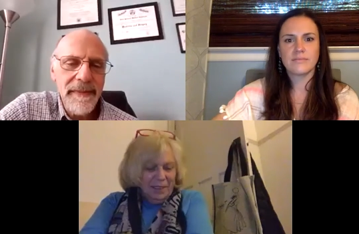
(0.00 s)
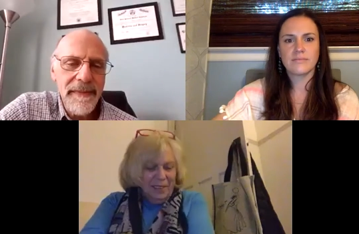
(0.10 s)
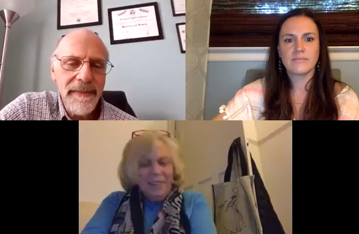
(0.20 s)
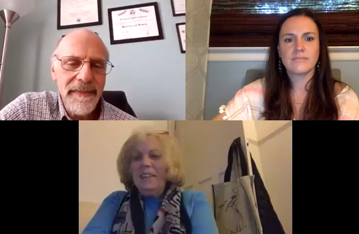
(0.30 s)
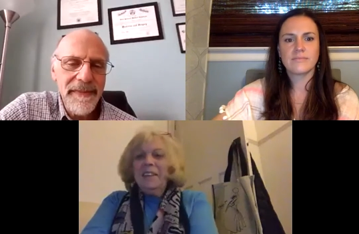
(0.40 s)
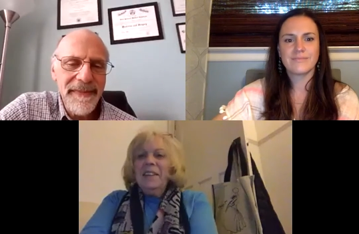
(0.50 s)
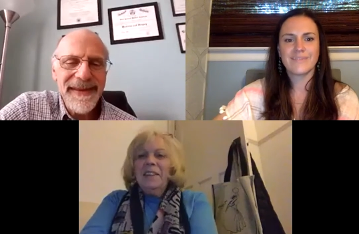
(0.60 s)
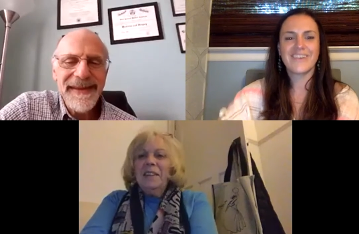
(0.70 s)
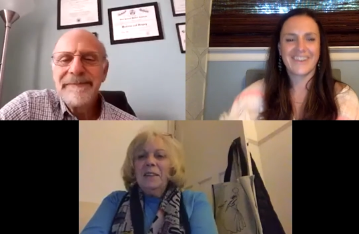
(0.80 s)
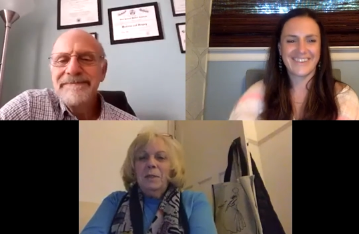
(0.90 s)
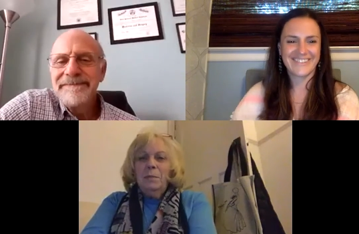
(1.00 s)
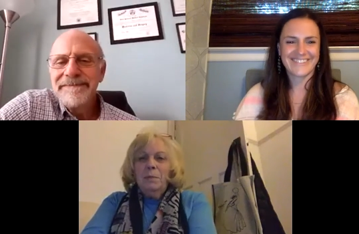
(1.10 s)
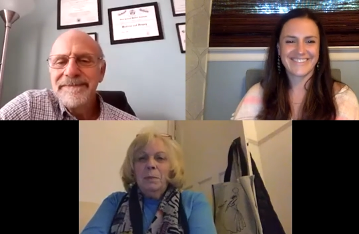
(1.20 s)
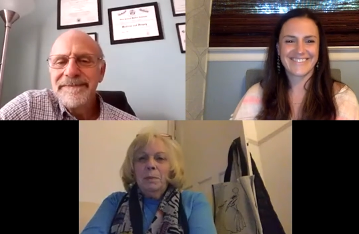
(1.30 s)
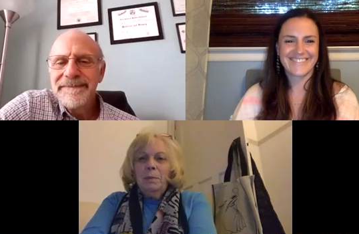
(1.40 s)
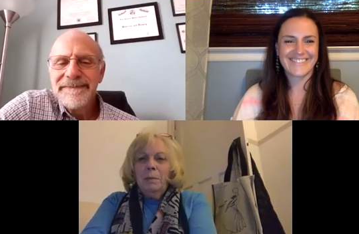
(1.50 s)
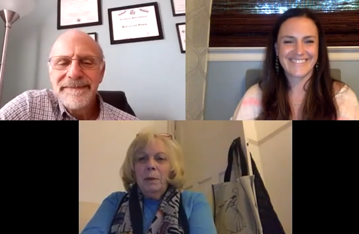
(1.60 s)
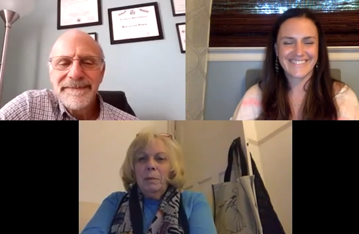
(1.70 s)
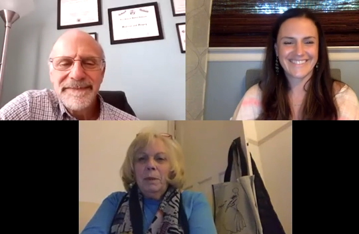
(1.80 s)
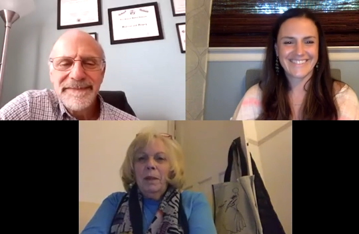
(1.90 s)
Speaker 1: okay. as you
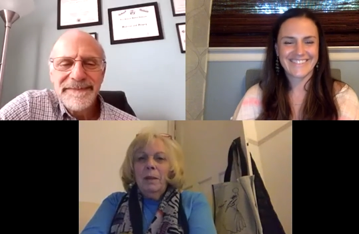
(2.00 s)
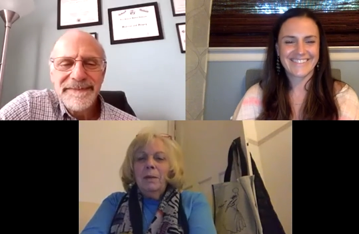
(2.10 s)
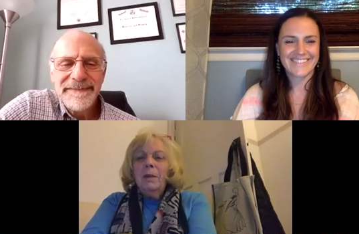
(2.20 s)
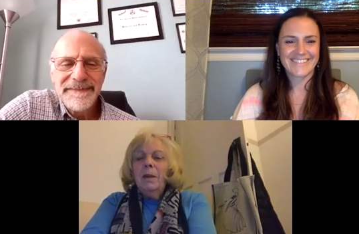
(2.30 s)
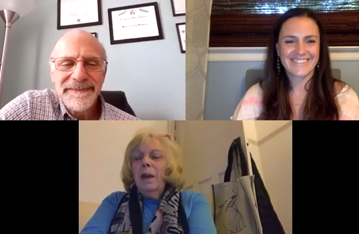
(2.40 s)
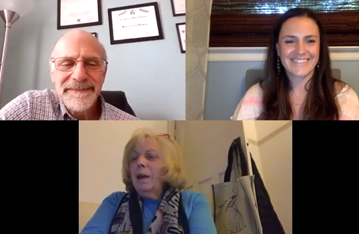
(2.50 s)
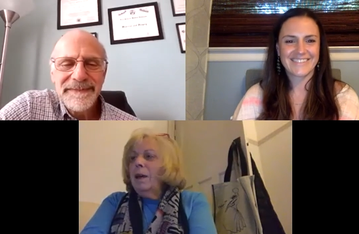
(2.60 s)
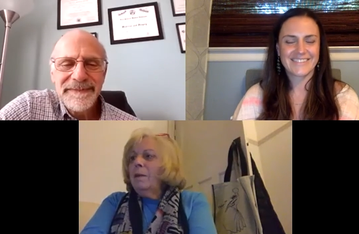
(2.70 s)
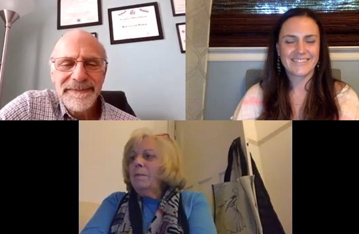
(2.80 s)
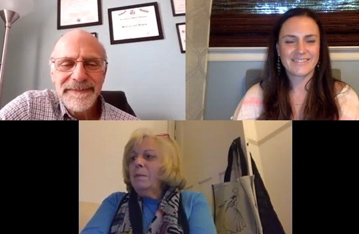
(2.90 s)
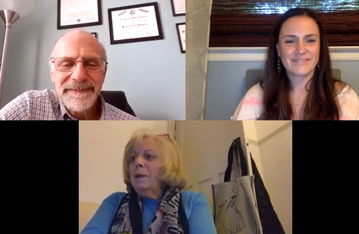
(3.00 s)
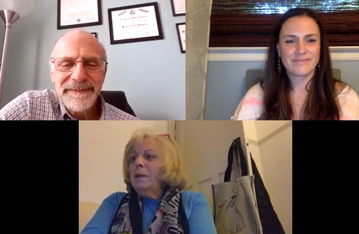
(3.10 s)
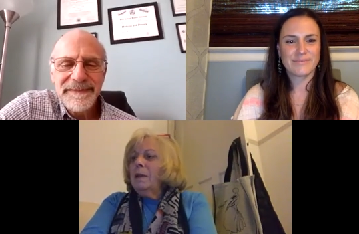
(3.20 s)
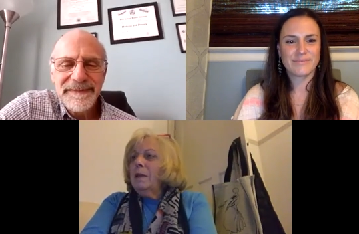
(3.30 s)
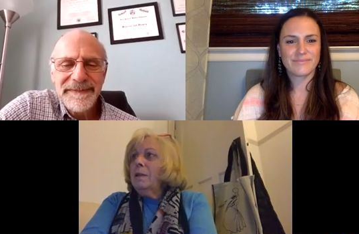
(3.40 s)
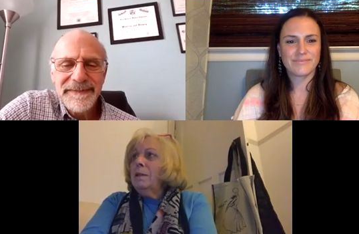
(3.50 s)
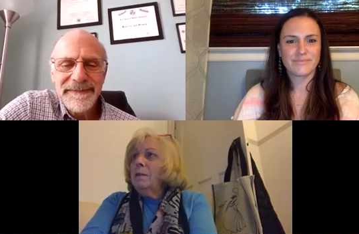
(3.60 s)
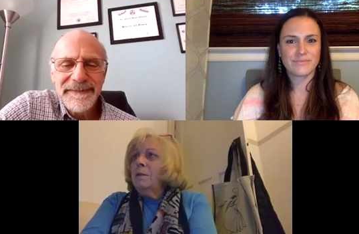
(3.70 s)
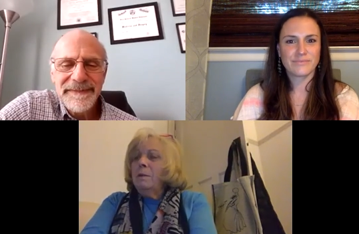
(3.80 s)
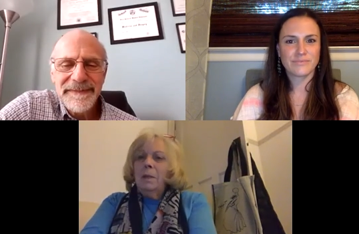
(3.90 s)
probably know. Um,
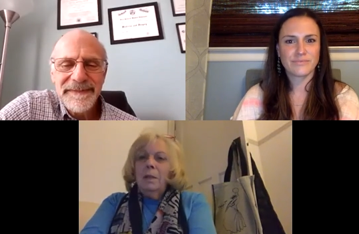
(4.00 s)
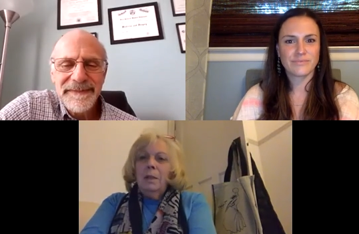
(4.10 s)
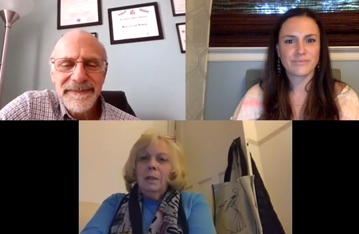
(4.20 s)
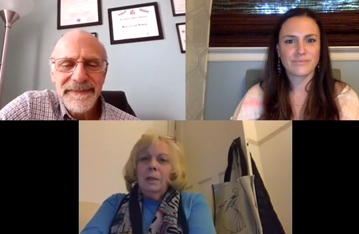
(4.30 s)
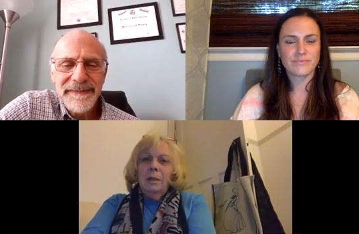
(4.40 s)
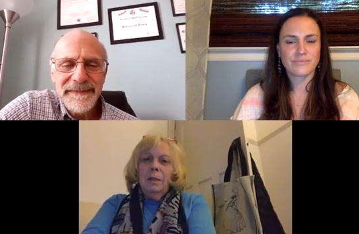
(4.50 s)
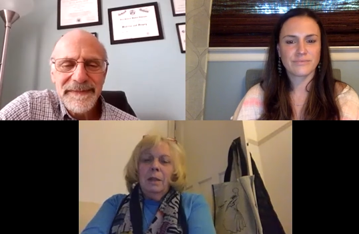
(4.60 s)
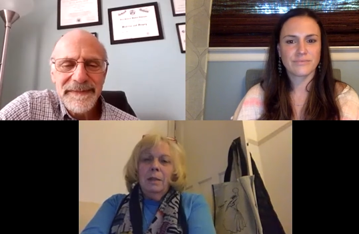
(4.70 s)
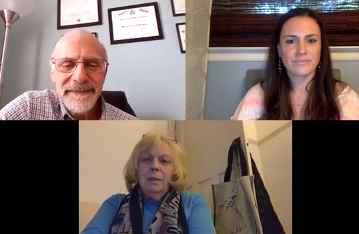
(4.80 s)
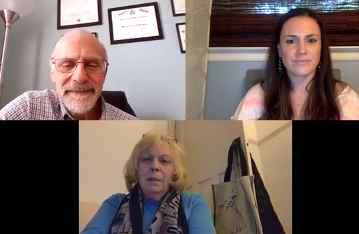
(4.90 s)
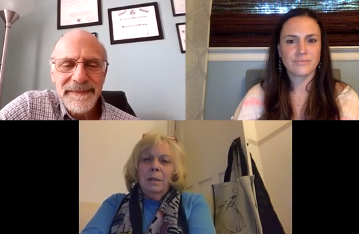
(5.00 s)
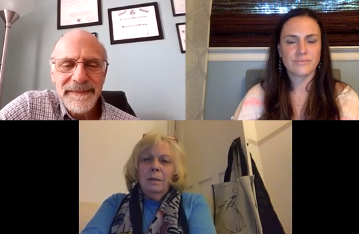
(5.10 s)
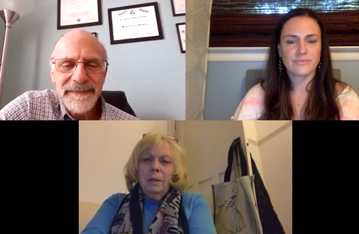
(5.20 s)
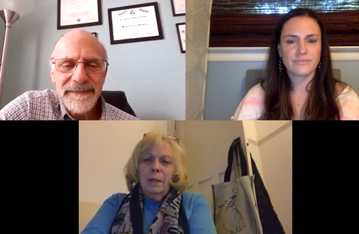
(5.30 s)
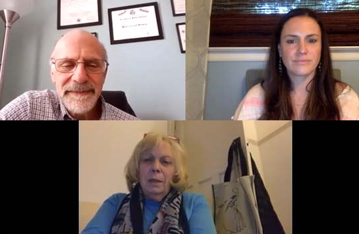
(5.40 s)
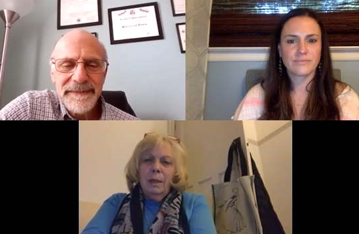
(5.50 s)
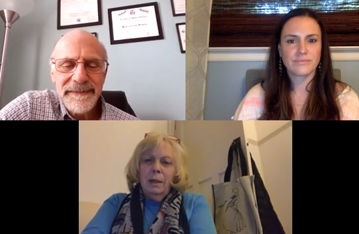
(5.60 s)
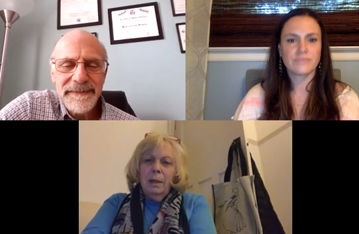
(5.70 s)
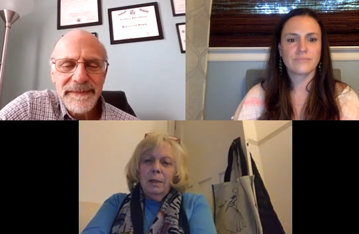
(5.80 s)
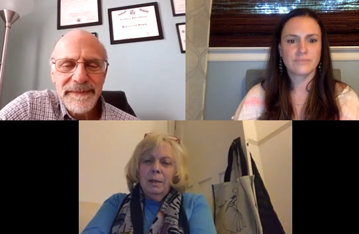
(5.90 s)
it's not really taken seriously
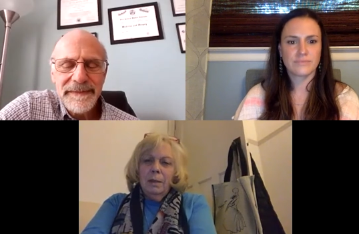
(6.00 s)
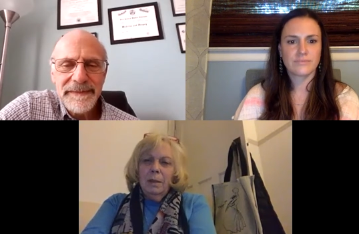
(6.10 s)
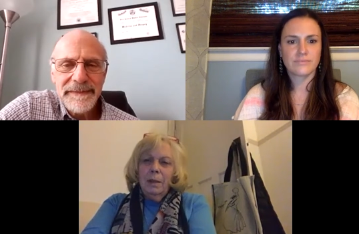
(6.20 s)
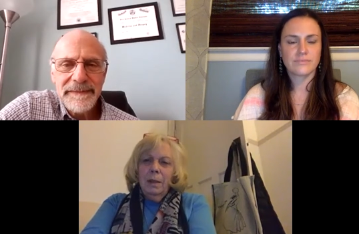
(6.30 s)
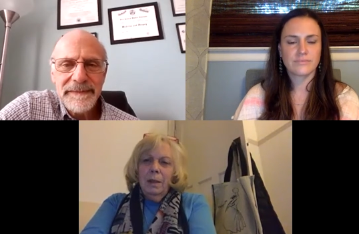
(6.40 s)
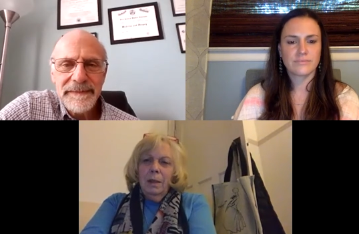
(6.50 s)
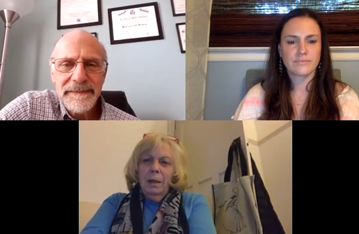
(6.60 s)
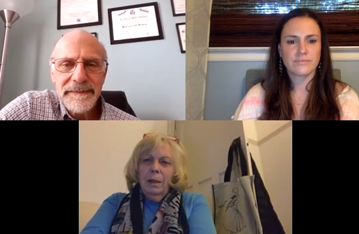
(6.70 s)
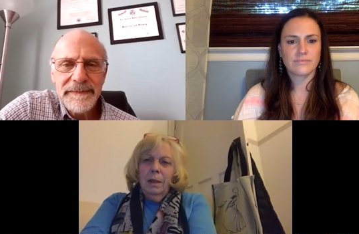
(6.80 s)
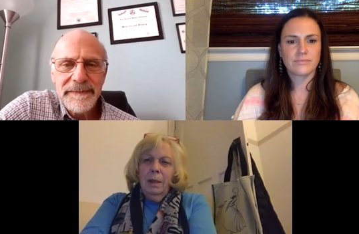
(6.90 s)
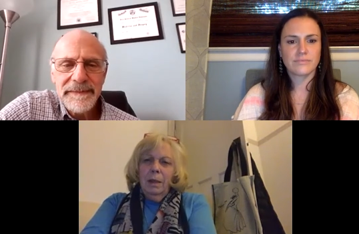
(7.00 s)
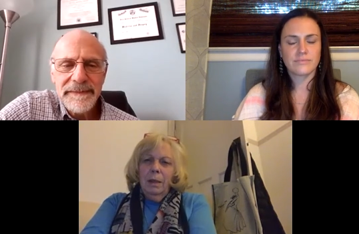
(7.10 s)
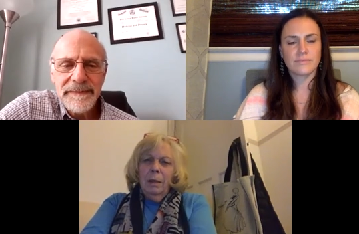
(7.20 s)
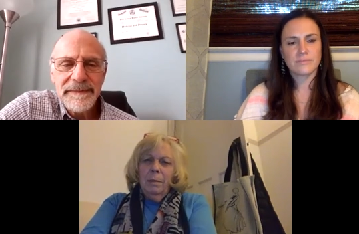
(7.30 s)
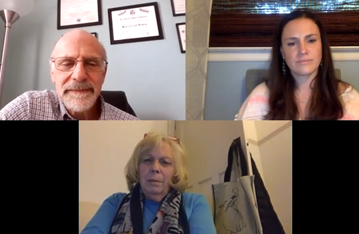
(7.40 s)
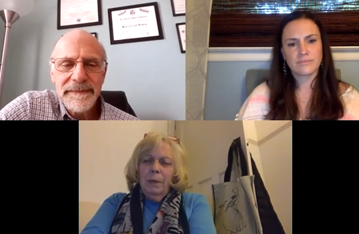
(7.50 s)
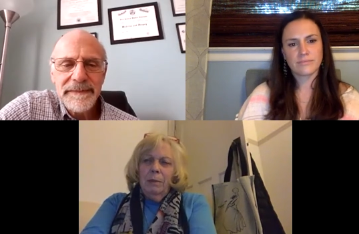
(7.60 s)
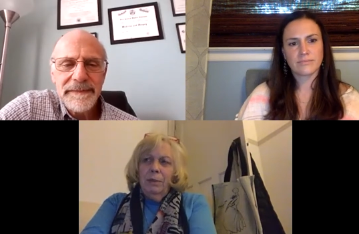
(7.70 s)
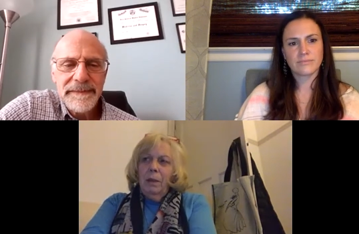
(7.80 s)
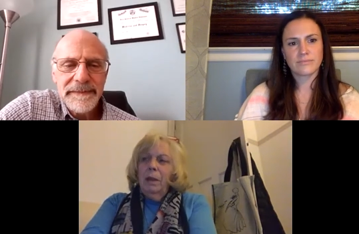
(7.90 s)
here. Um,
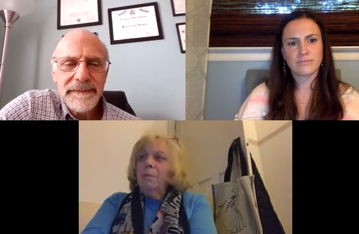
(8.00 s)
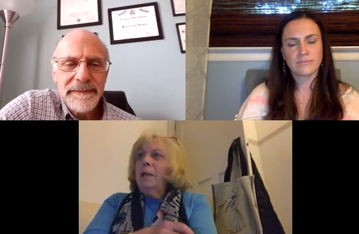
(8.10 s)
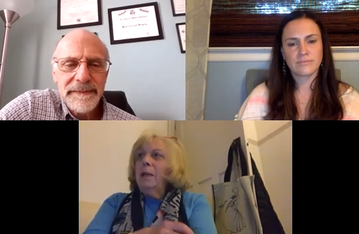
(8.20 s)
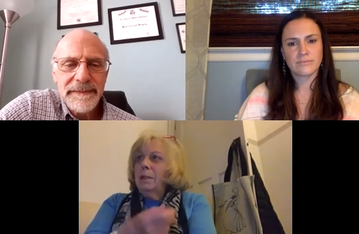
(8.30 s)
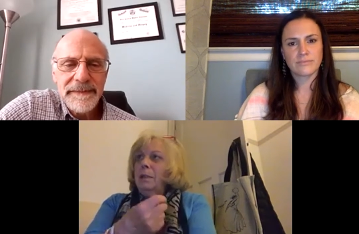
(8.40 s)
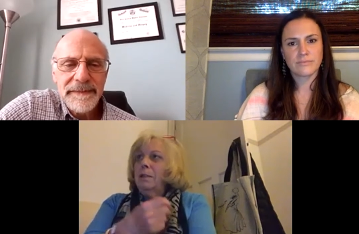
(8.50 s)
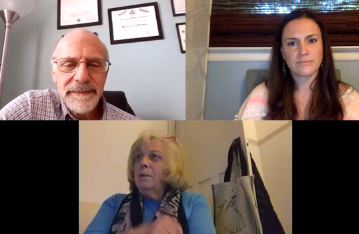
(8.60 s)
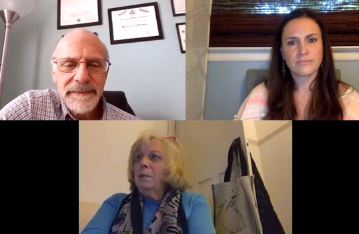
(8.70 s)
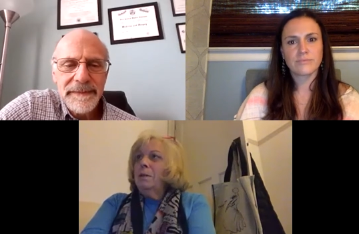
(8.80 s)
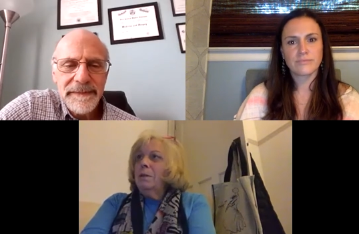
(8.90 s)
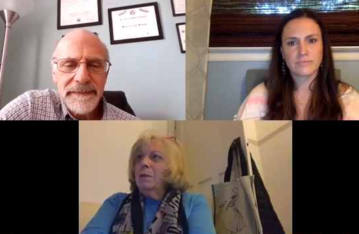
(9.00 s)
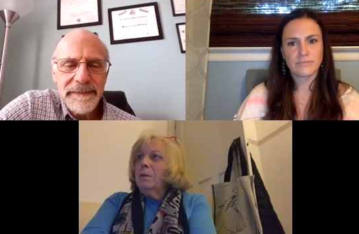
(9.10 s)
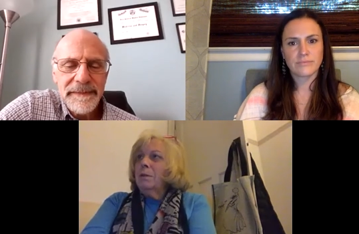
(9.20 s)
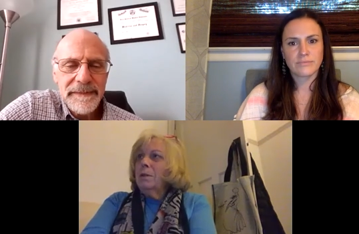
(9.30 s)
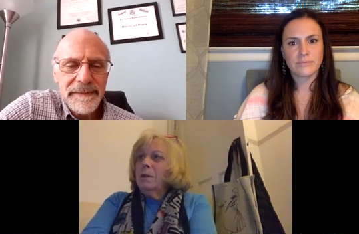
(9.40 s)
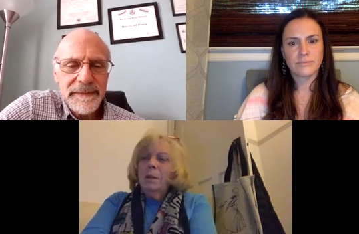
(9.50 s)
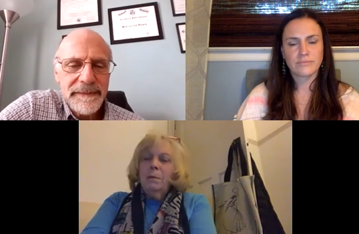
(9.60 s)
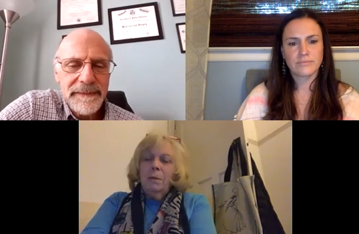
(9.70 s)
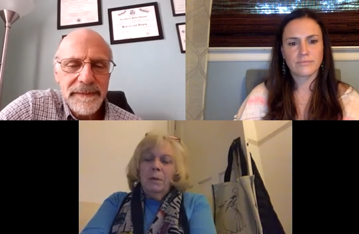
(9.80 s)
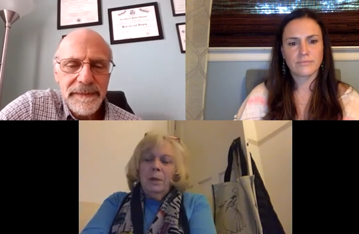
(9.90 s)
if you, I mean, I did go to the doctor a
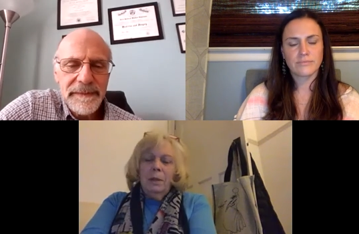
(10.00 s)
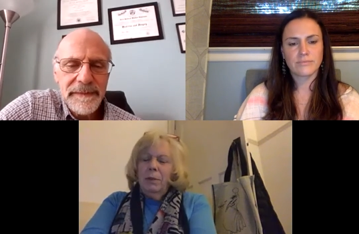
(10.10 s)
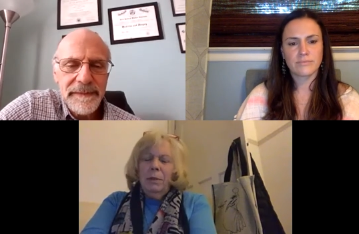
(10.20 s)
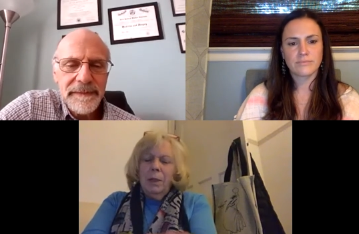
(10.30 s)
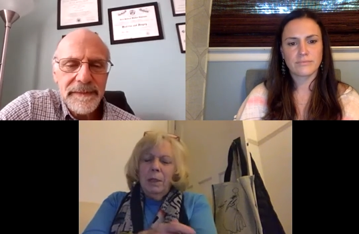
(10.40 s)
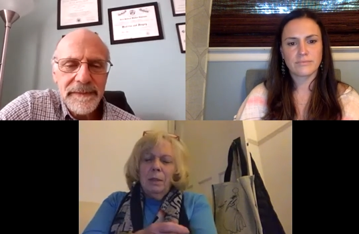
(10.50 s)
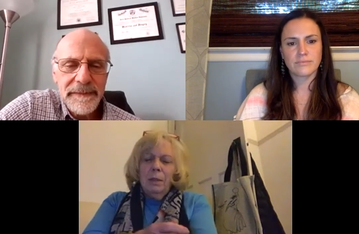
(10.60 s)
couple of a few years